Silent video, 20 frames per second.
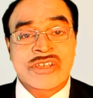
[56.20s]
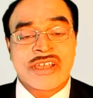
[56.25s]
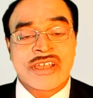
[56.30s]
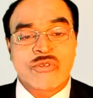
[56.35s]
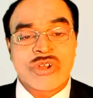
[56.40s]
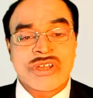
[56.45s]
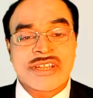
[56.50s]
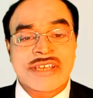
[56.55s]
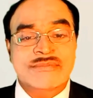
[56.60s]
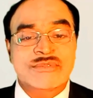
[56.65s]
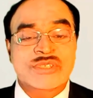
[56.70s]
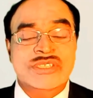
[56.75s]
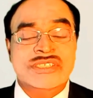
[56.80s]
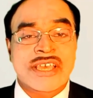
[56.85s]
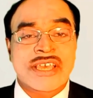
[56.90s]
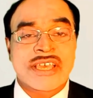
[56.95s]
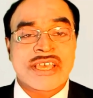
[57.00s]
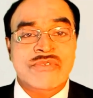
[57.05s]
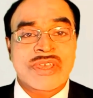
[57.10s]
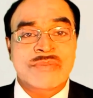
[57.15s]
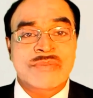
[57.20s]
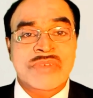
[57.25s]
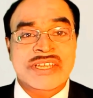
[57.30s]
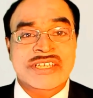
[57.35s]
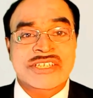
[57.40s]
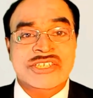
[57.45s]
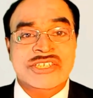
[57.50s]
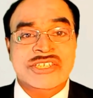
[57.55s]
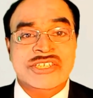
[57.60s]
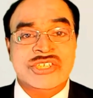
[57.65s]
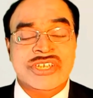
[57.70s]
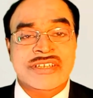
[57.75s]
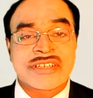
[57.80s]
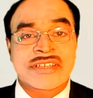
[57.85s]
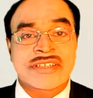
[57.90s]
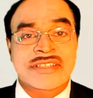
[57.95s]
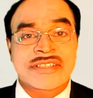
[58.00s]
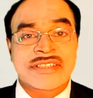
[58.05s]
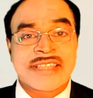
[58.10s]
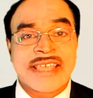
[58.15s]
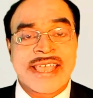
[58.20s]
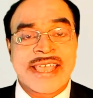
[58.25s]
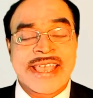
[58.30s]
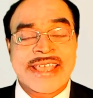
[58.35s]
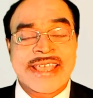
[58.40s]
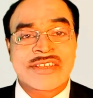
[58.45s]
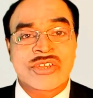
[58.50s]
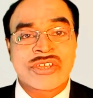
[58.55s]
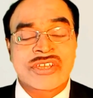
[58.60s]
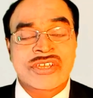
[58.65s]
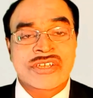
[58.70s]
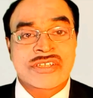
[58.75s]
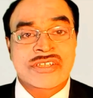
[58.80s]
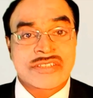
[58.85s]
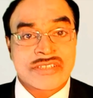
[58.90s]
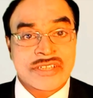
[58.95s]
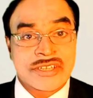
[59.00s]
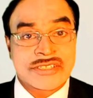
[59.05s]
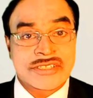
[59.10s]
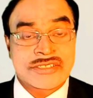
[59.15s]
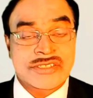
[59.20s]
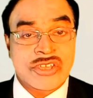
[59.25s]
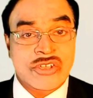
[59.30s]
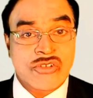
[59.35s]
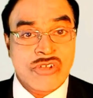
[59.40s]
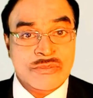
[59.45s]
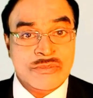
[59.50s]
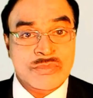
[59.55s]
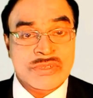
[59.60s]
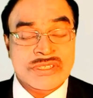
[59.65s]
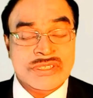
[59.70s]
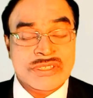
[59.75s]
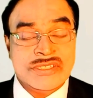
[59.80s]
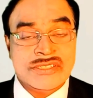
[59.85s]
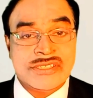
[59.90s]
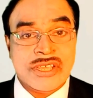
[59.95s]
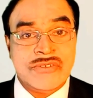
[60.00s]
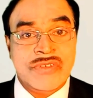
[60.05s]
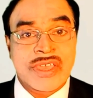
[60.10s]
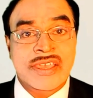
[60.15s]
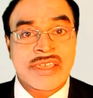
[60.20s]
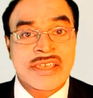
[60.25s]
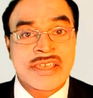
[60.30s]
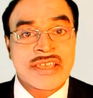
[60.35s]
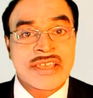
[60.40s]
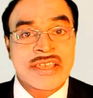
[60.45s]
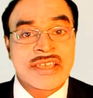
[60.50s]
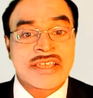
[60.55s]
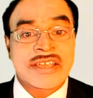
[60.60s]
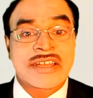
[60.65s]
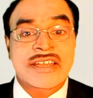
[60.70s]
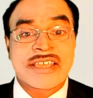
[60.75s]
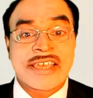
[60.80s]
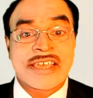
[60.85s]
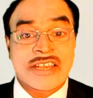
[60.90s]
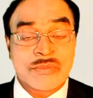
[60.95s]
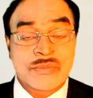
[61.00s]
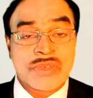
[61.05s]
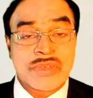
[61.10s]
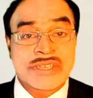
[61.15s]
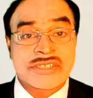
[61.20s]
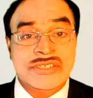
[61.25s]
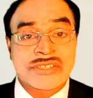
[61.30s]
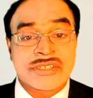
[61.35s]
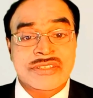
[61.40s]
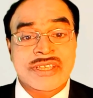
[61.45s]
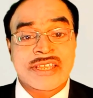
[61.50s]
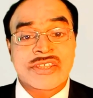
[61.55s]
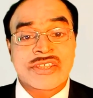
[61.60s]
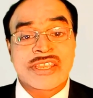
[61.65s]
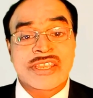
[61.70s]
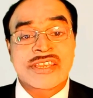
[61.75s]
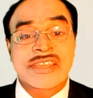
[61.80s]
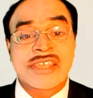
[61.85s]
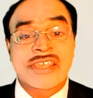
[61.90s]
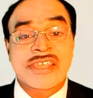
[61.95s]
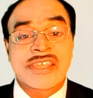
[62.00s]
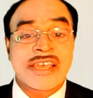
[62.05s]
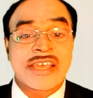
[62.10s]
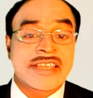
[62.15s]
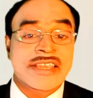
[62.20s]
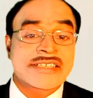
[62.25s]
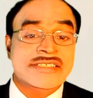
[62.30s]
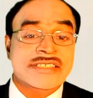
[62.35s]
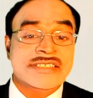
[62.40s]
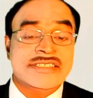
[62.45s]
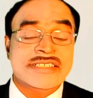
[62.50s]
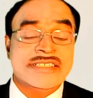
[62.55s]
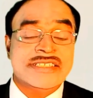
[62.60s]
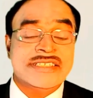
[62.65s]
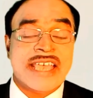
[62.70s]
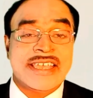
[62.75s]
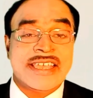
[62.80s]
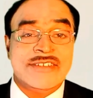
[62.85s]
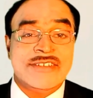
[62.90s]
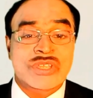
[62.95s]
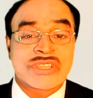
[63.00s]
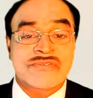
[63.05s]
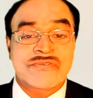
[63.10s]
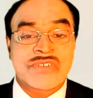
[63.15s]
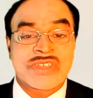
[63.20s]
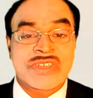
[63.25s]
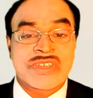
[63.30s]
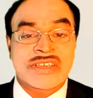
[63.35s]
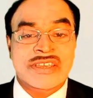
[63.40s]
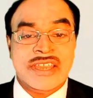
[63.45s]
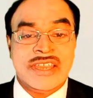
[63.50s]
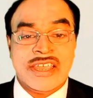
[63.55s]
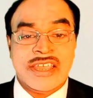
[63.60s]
one of the survey mentioned that is the government survey, clearly mentioned that India races ahead with fintech